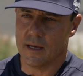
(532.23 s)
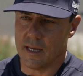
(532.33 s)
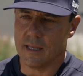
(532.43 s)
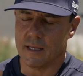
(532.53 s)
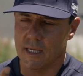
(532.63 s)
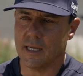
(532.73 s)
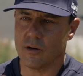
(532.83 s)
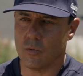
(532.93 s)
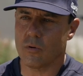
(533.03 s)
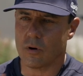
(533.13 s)
in the heat
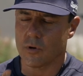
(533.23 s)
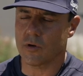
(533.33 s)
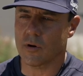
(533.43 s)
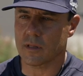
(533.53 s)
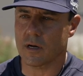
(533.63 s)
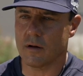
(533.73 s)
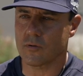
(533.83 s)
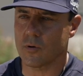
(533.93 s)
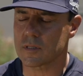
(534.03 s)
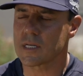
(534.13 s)
of war when you're on the golf
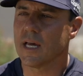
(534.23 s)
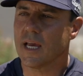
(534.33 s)
course.